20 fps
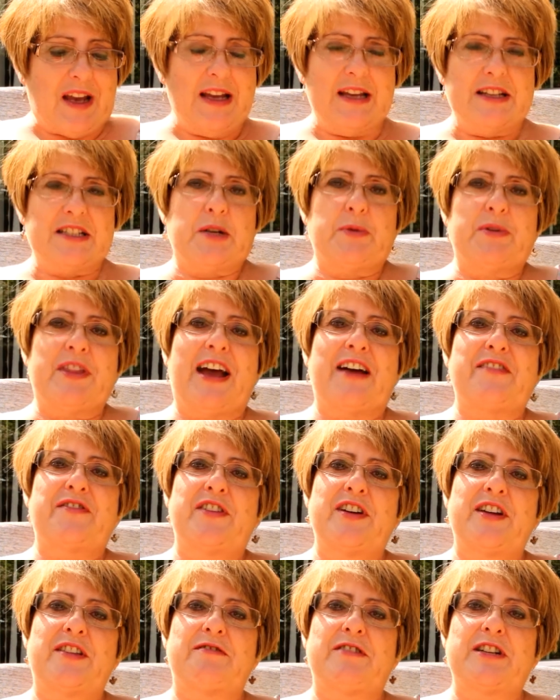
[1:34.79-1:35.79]
So without
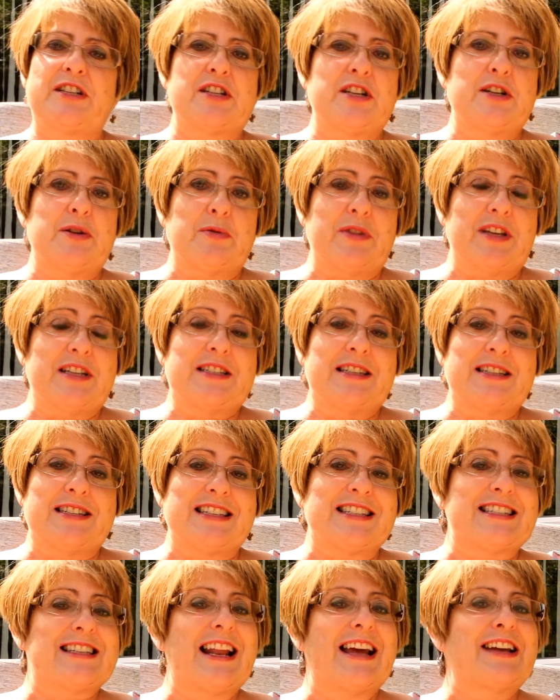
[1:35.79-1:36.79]
further ado, this is
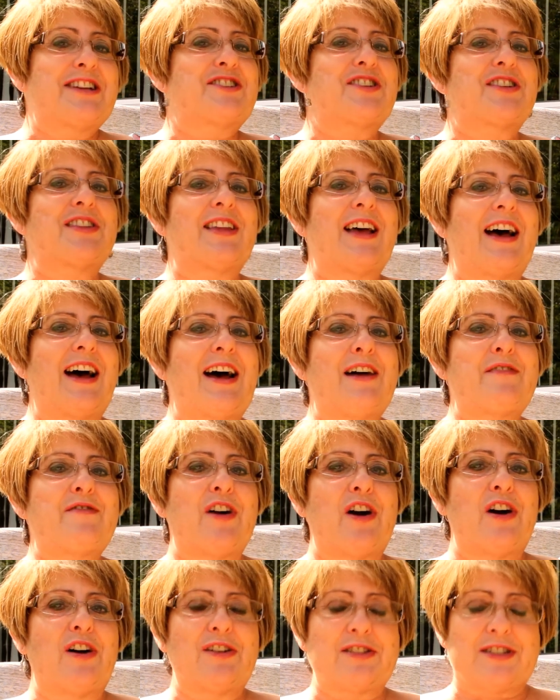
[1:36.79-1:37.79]
the selection that I've
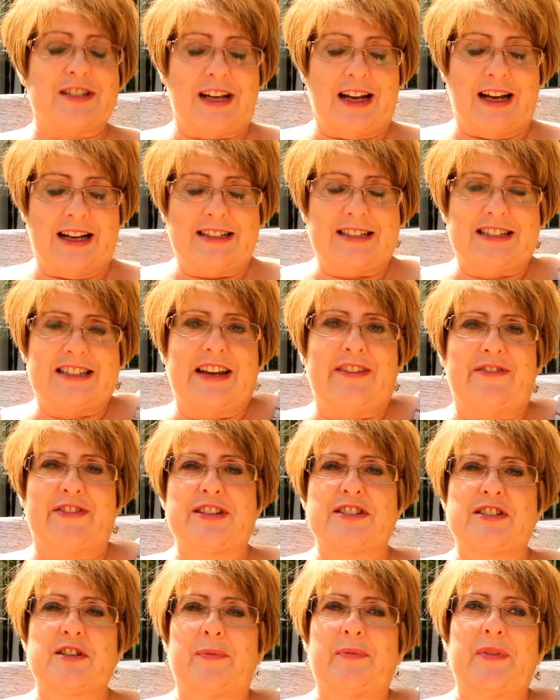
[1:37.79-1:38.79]
got, and see if
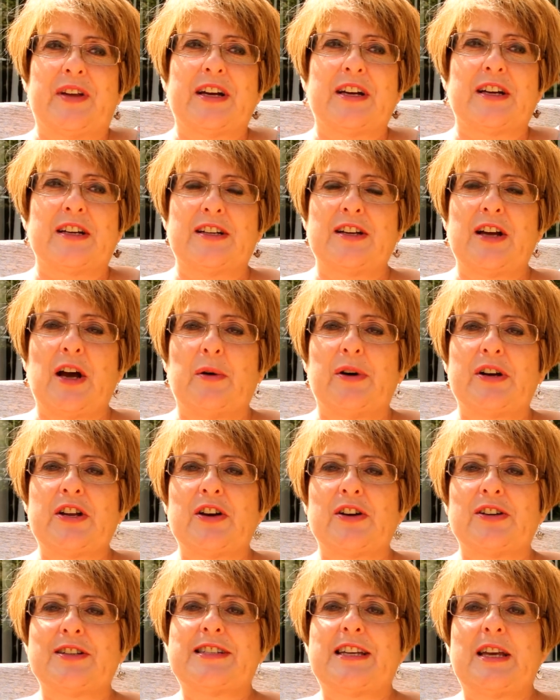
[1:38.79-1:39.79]
there's some that can go on
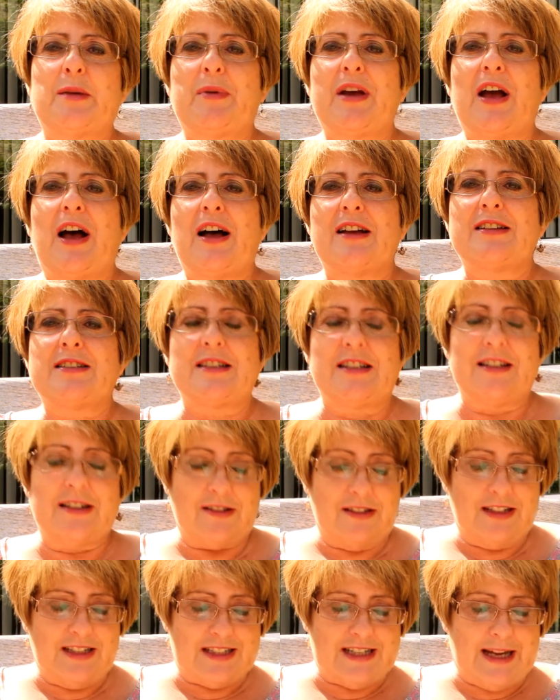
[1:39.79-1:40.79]
your T B Rs that are
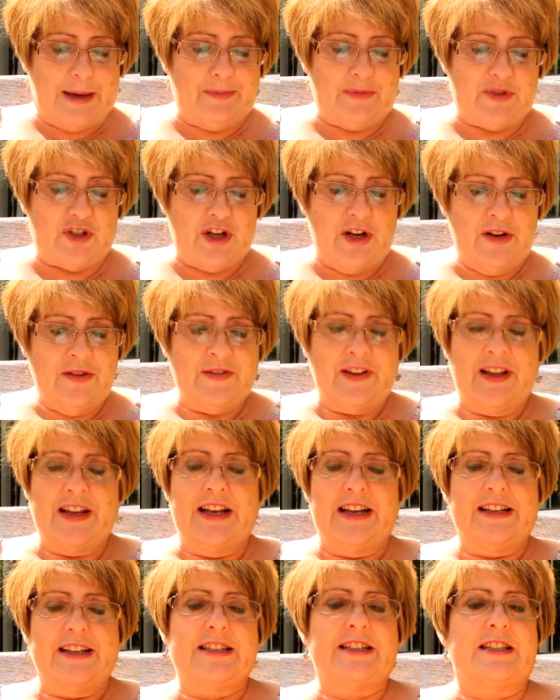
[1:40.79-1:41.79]
going to tempt you.
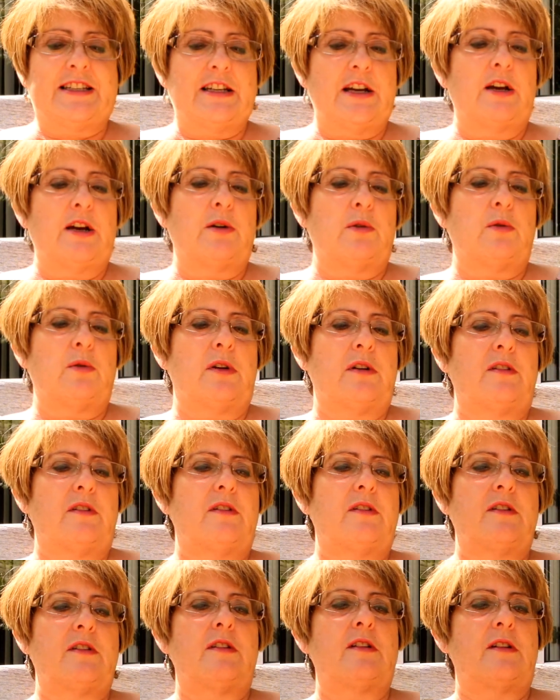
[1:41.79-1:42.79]
So
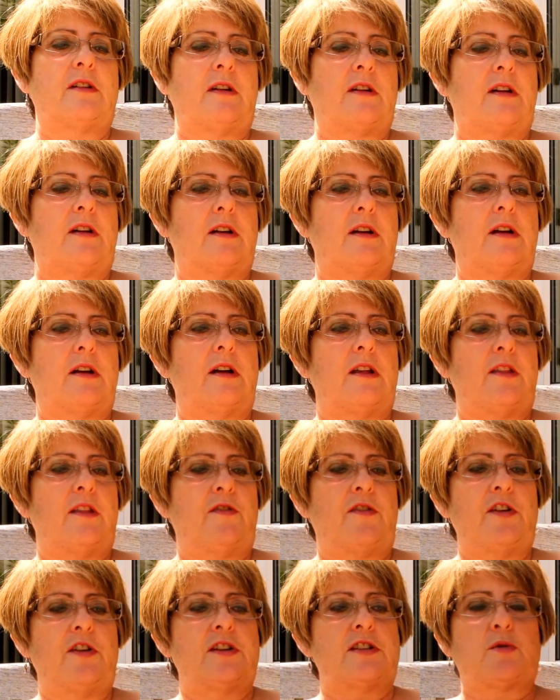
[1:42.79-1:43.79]
the
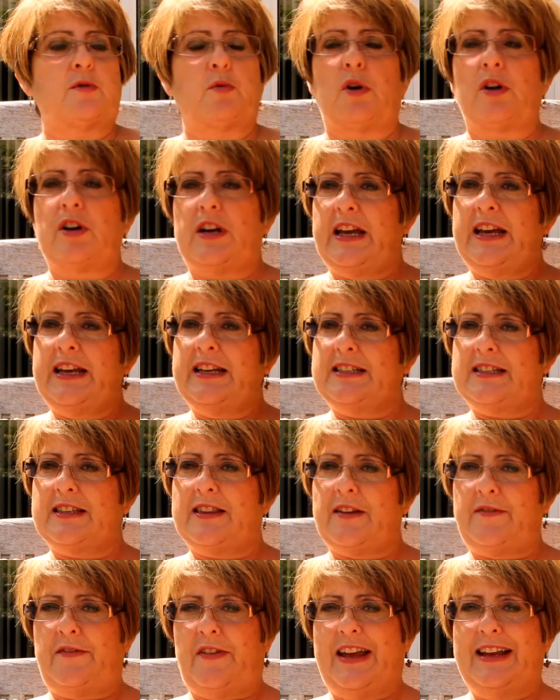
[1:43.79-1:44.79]
first one is
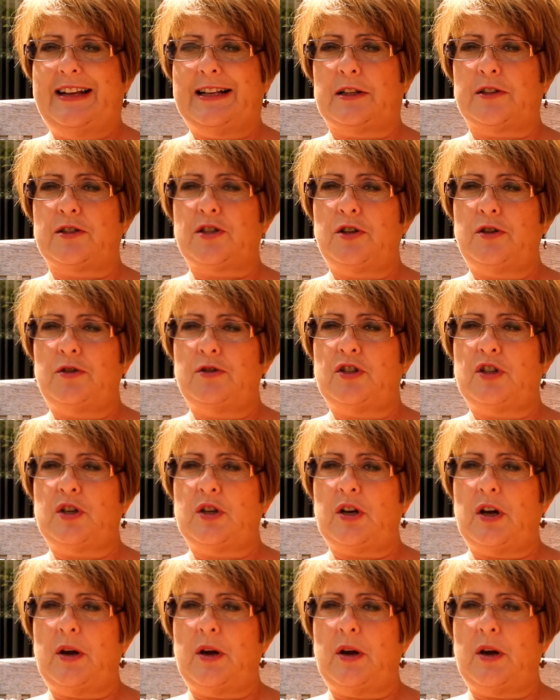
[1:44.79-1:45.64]
The Fatal Touch.